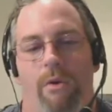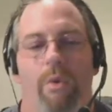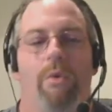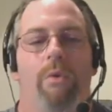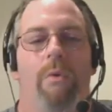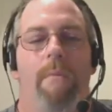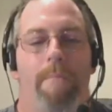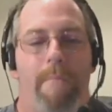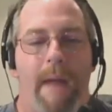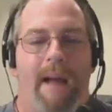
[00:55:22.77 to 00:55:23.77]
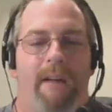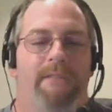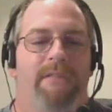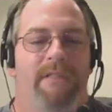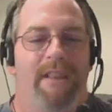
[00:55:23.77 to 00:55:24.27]
Google
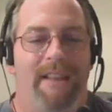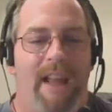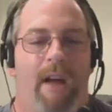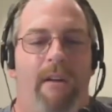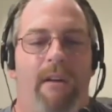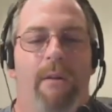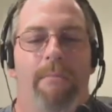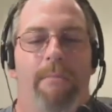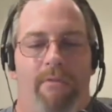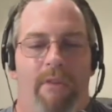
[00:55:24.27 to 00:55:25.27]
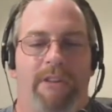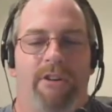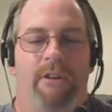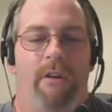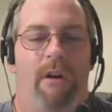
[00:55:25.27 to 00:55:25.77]
bows to carrier
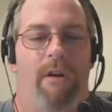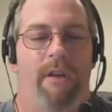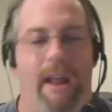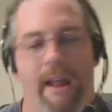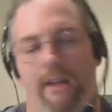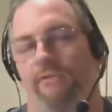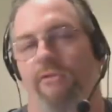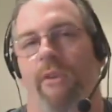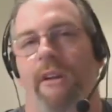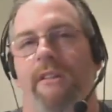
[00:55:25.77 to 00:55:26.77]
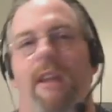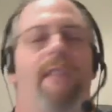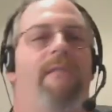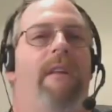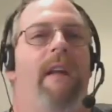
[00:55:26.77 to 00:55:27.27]
pressure on Android
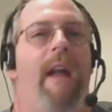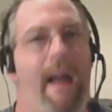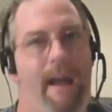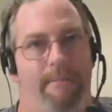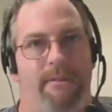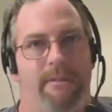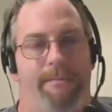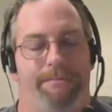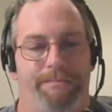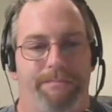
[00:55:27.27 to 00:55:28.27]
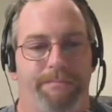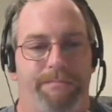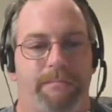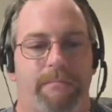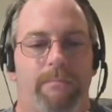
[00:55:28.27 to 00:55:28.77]
tethering apps.
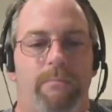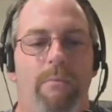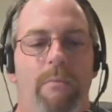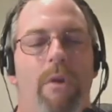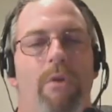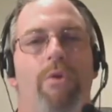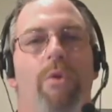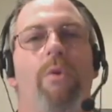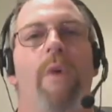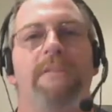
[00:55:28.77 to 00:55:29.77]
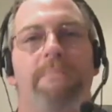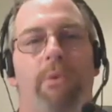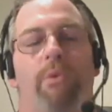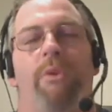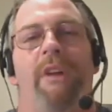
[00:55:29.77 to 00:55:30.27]
Google has
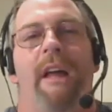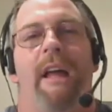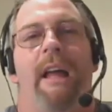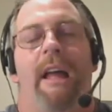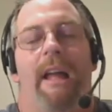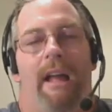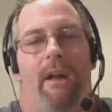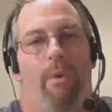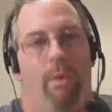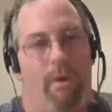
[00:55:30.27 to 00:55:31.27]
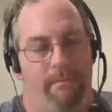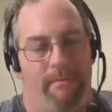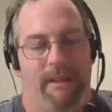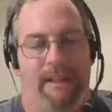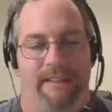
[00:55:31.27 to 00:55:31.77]
pulled, or
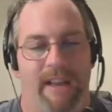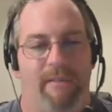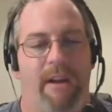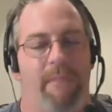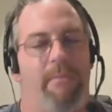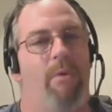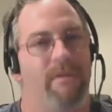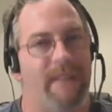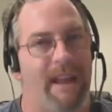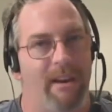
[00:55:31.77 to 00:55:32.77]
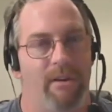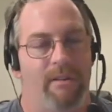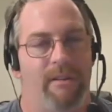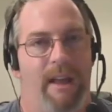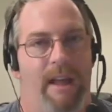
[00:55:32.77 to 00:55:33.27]
is getting ready to pull, because I didn't
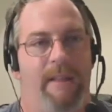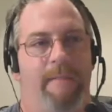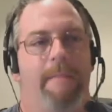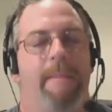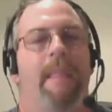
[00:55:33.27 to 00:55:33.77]
look today,